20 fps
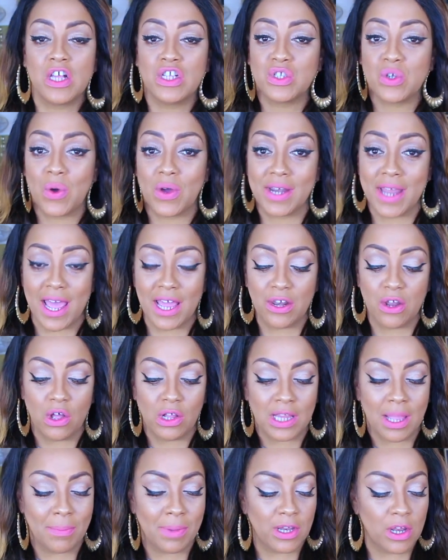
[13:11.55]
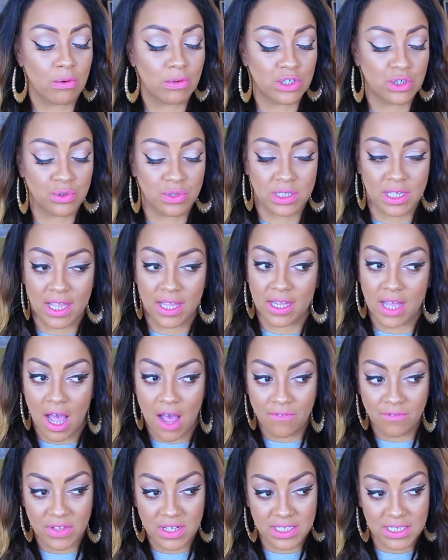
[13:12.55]
So on that note, let me know what you think
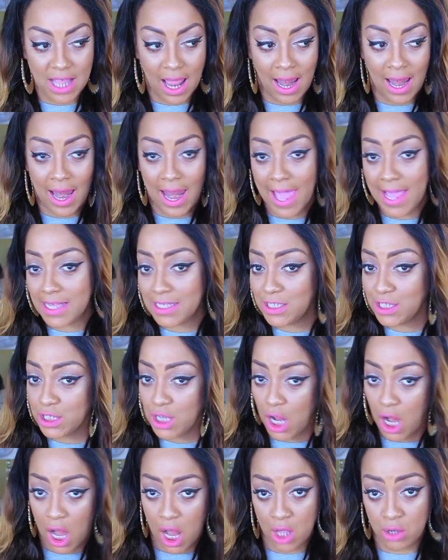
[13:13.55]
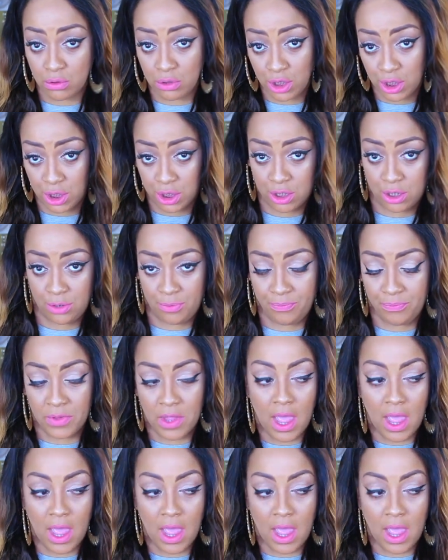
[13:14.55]
of this lace closure.